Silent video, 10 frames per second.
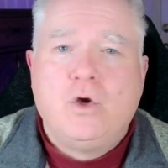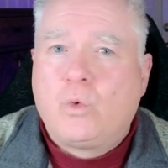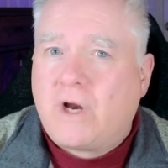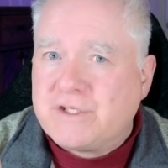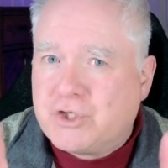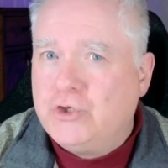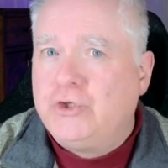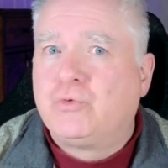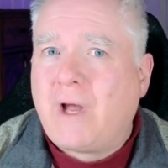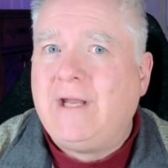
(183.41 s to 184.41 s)
Whereas
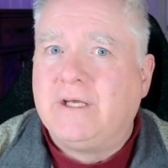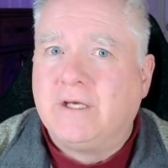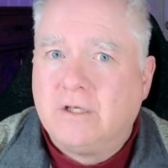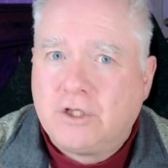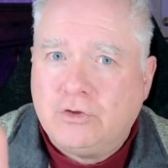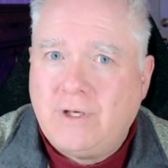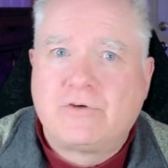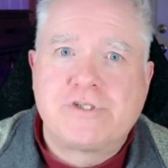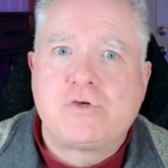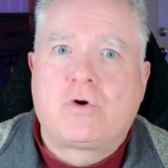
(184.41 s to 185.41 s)
good writing, clever
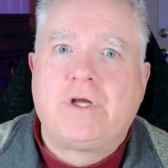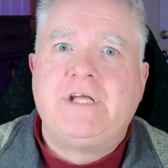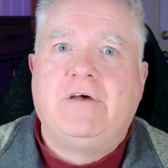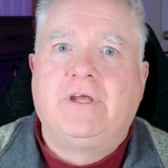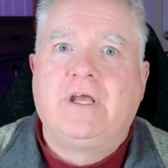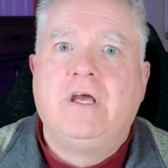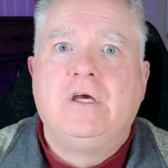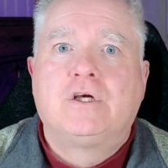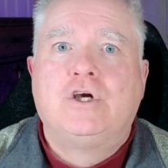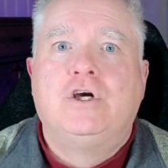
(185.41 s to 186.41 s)
storytelling
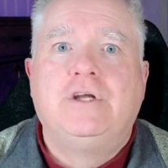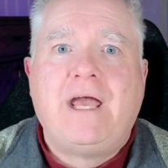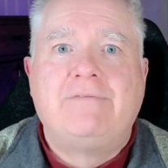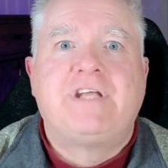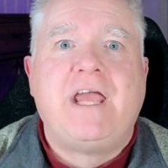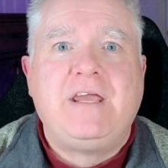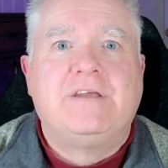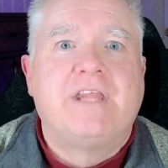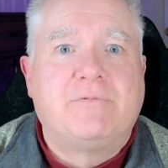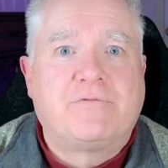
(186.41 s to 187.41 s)
could have
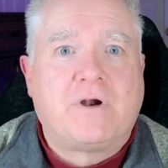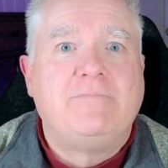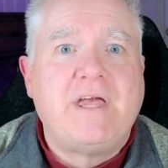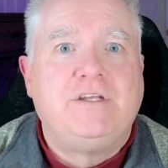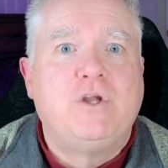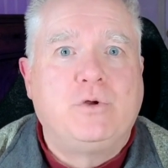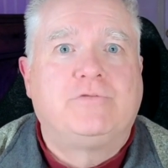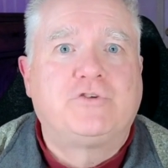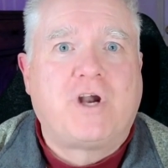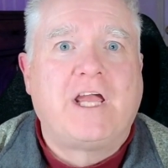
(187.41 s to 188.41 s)
taken them from that note of
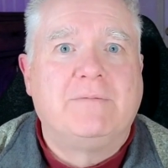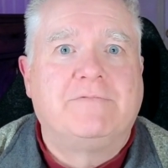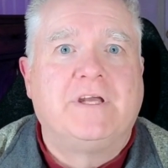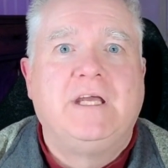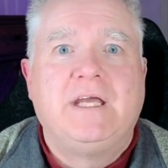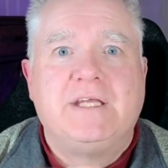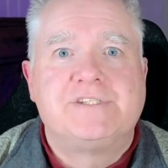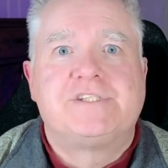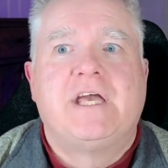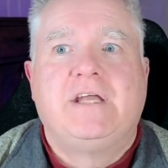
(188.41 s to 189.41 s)
triumph and
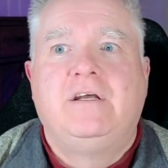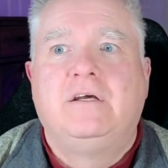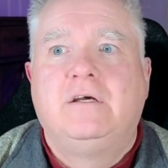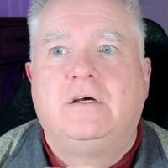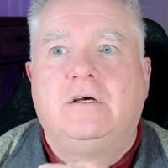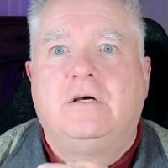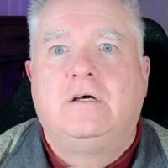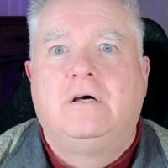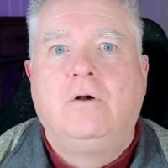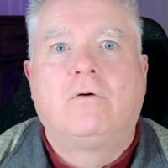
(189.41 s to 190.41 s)
said,
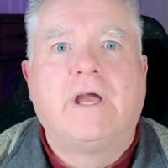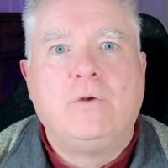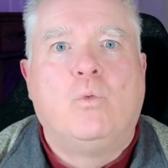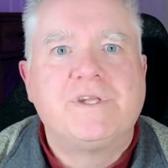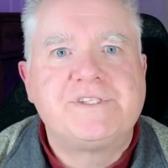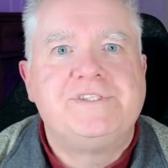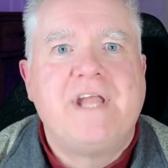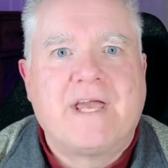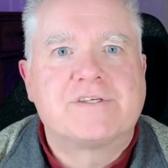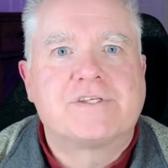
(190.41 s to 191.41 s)
all right, what's
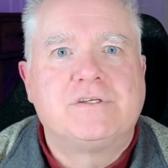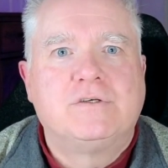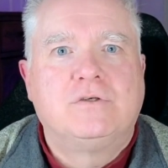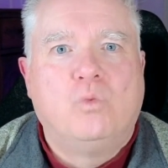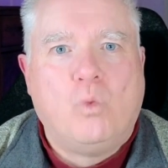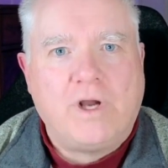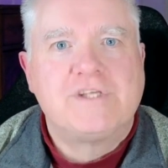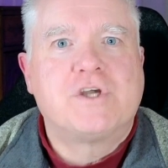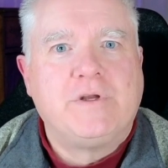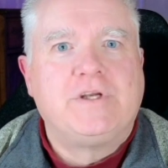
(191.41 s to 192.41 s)
next? What
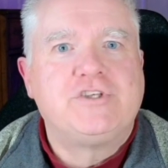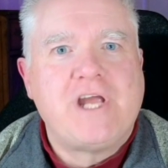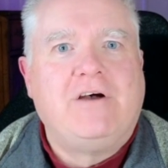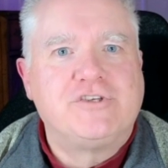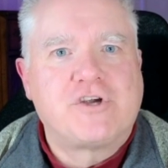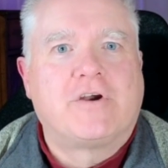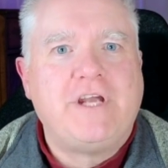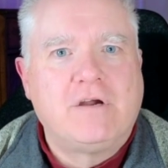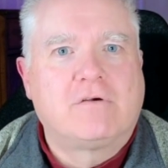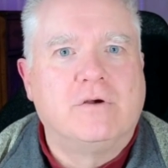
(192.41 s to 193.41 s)
is going to challenge our
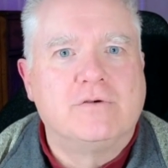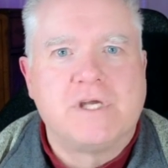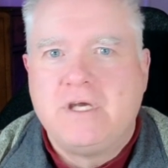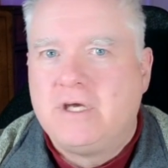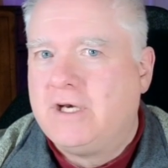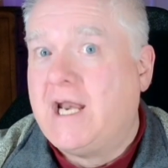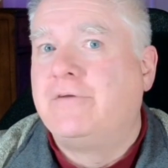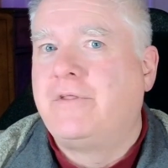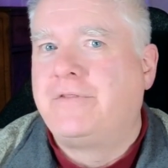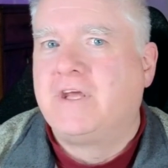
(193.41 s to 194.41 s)
heroes now
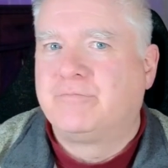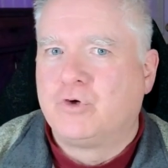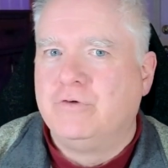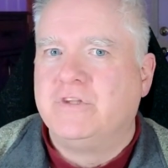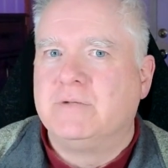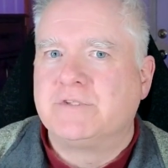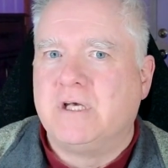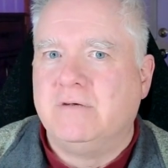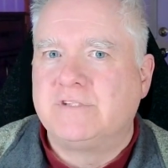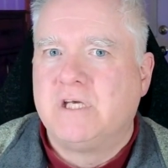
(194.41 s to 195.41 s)
that they have proven
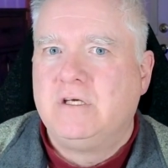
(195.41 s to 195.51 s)
themselves?